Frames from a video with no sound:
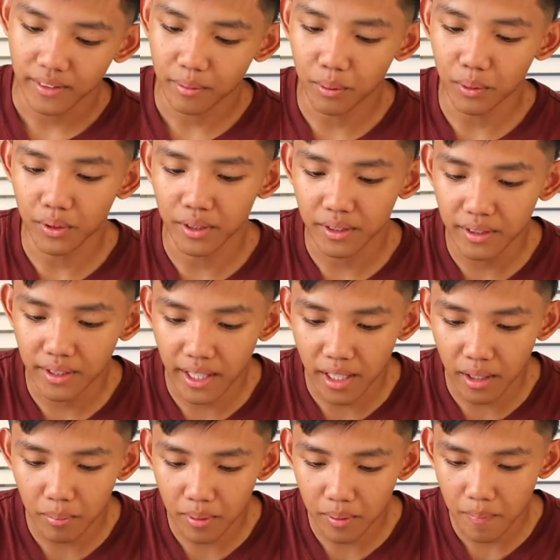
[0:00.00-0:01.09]
Pull this
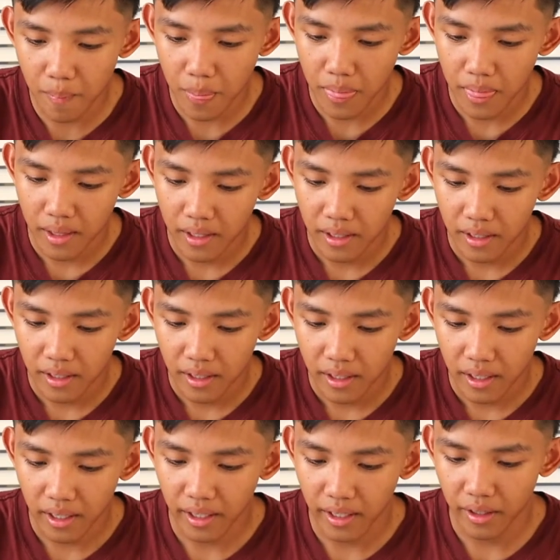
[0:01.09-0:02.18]
tab,
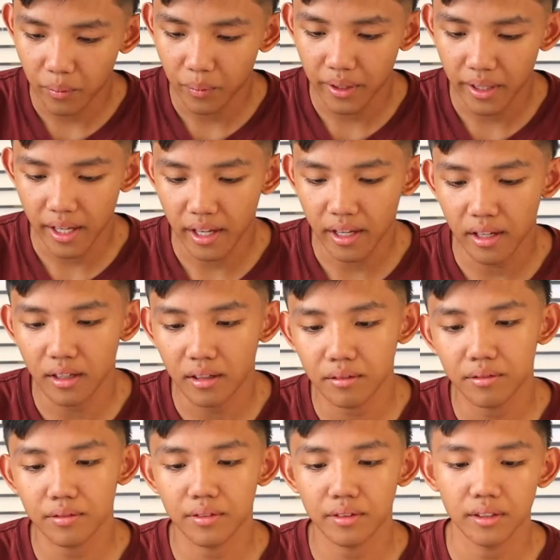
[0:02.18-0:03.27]
and we
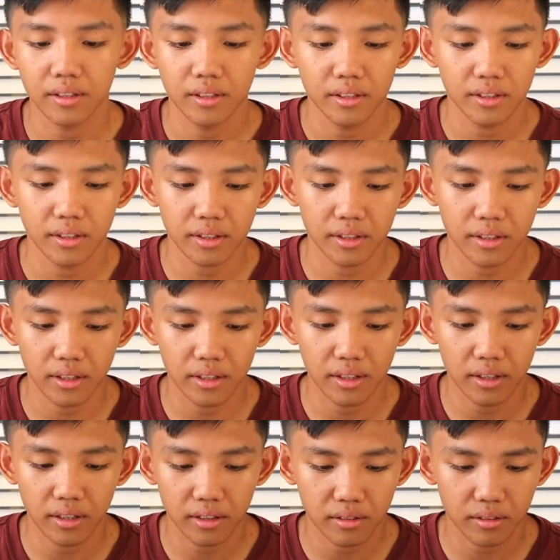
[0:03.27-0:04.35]
have just
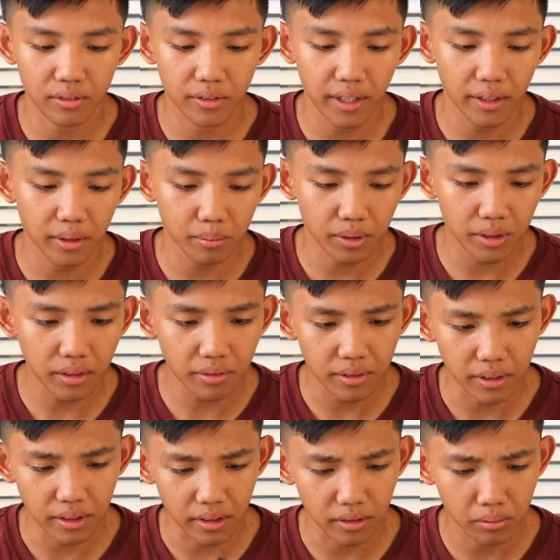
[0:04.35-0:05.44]
random stuff
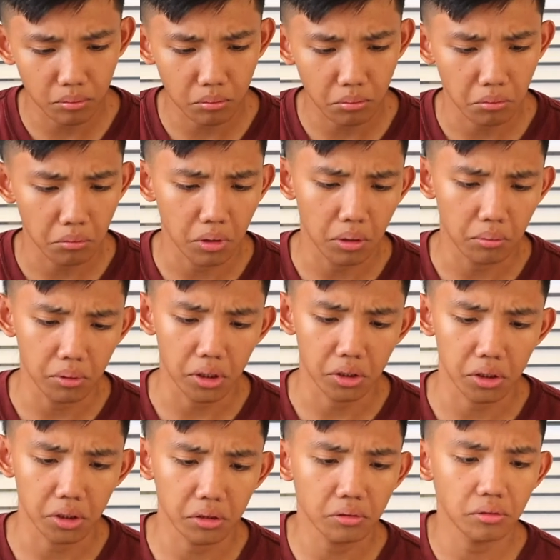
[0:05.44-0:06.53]
in here, I'm
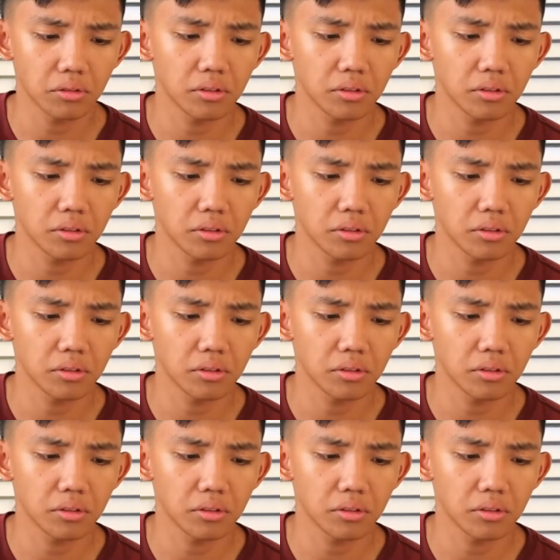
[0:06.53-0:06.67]
guessing.